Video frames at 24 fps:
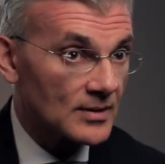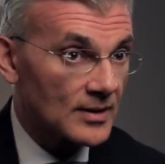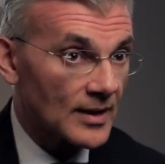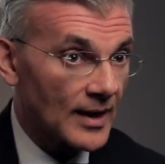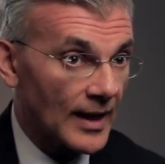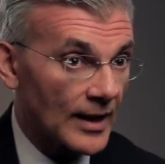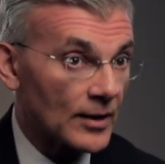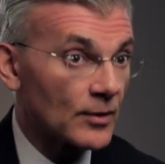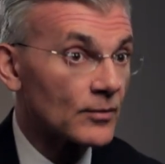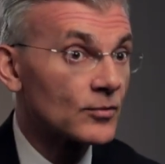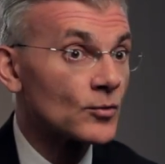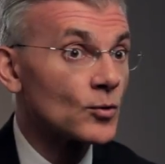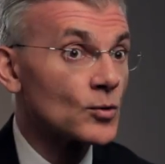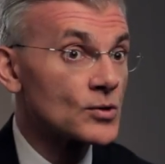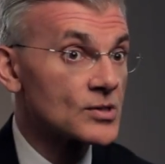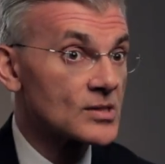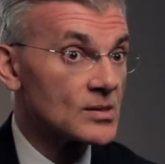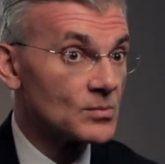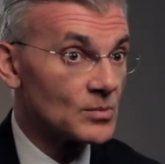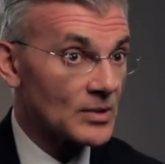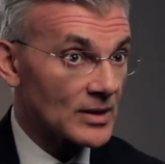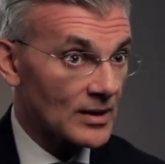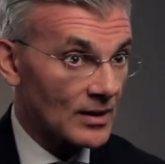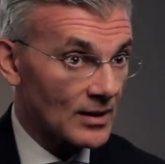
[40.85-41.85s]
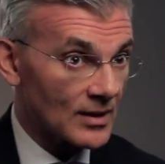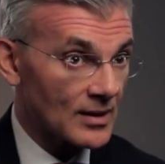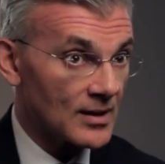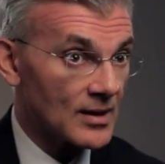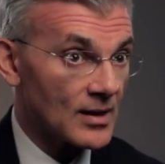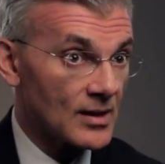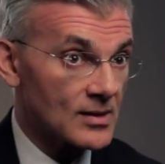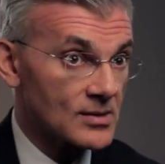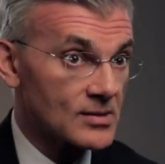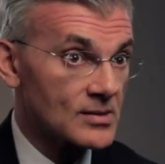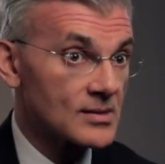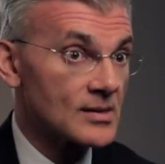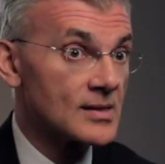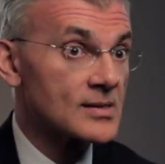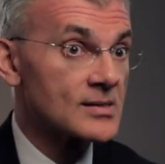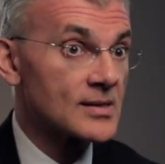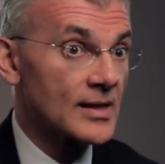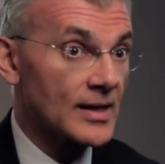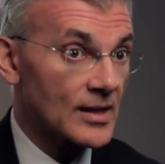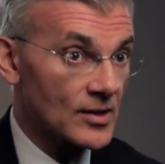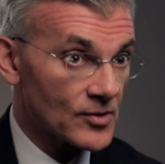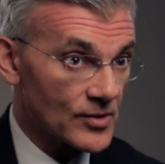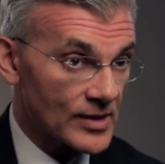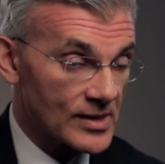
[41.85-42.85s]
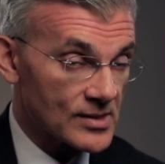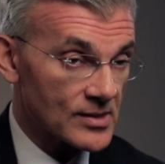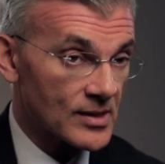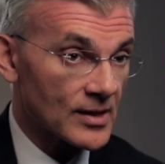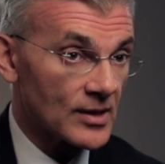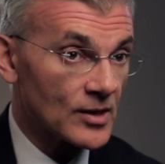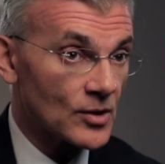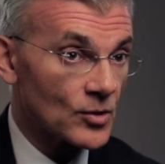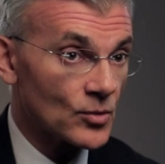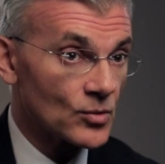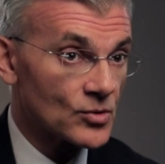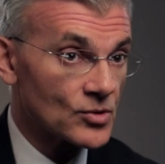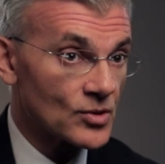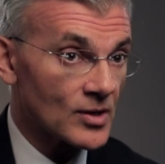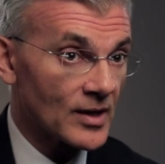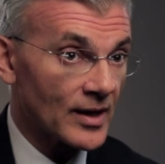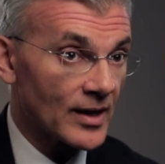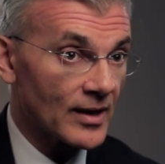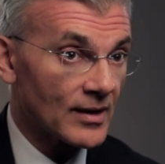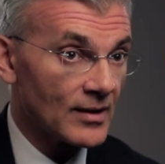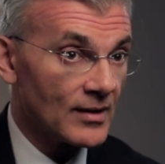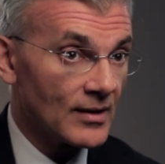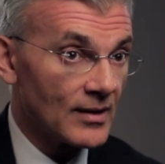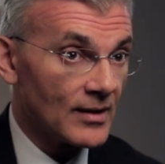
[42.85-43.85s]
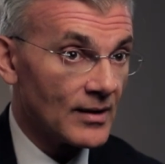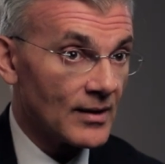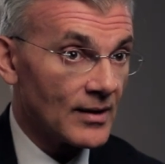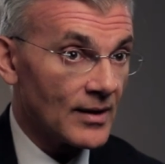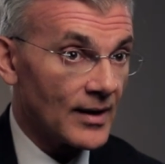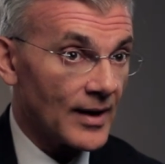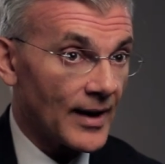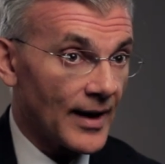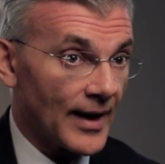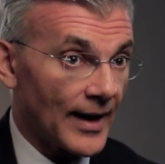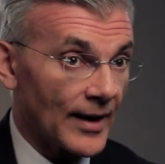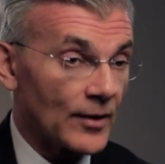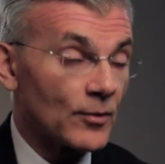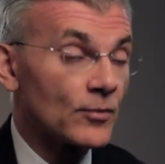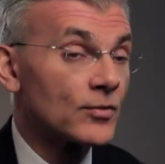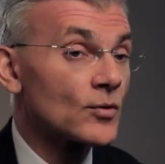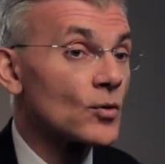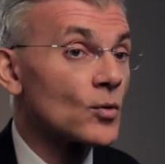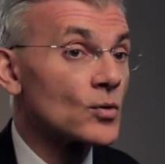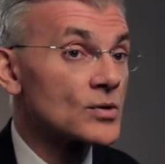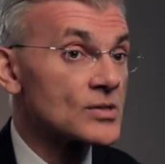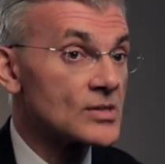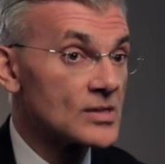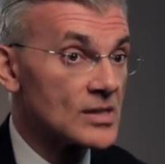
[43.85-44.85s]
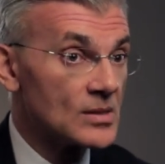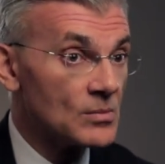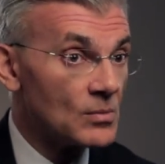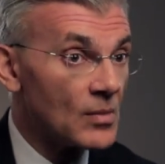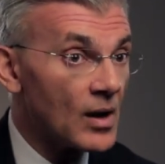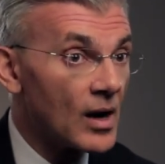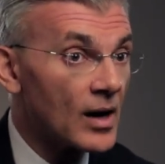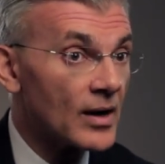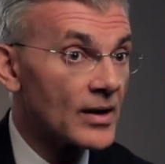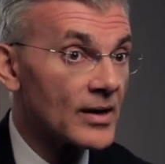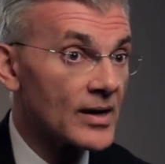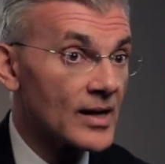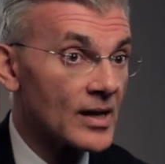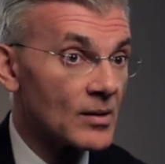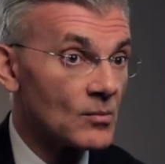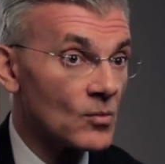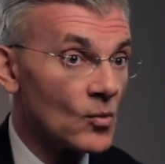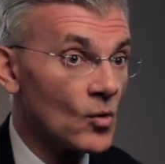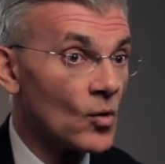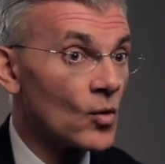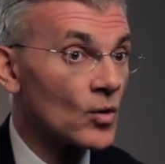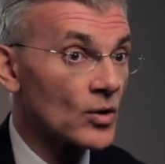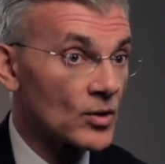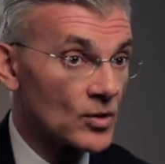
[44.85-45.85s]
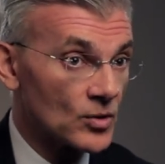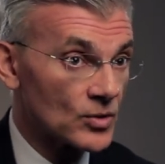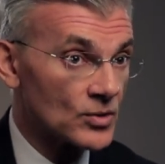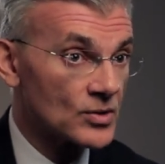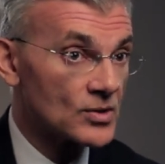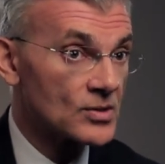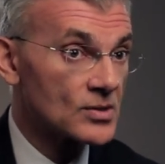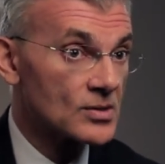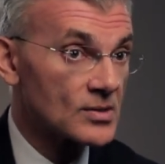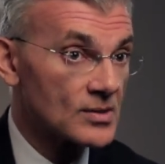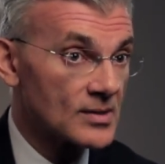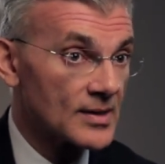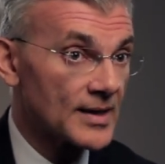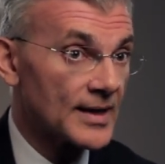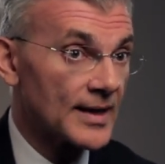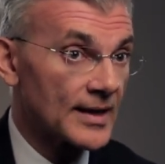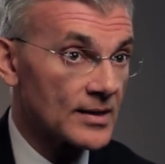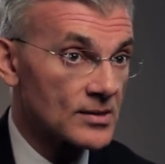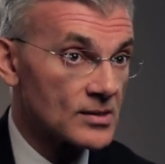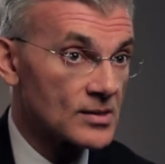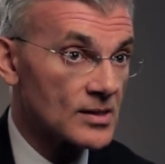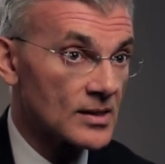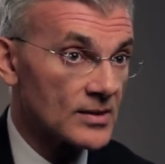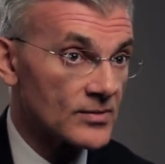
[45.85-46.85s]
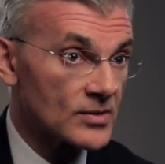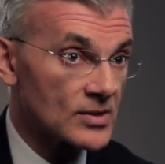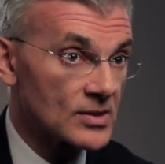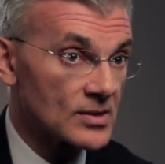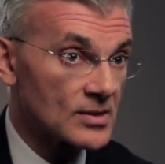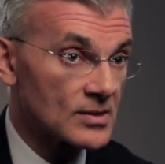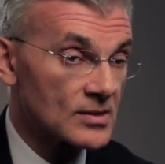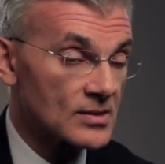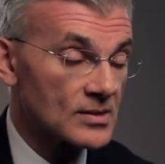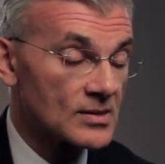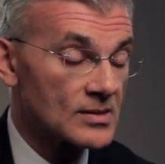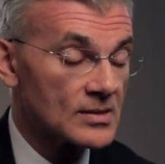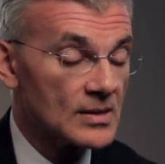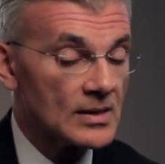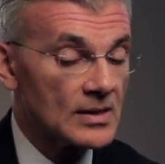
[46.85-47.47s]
And of course, the middle class is increasing hugely and, of course, demanding more goods and services.